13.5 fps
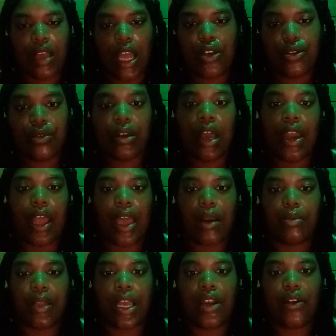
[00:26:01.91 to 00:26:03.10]
I knew God had a
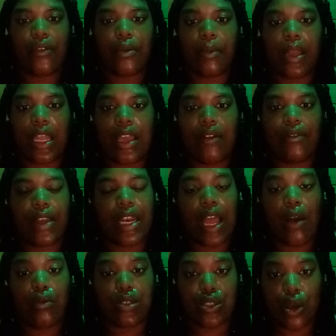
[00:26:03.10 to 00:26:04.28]
plan over my life and
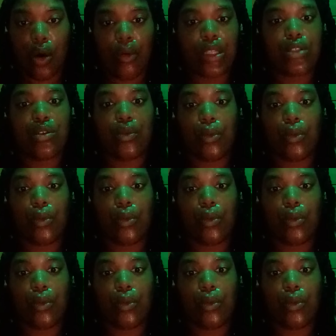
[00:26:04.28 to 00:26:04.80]
I was going to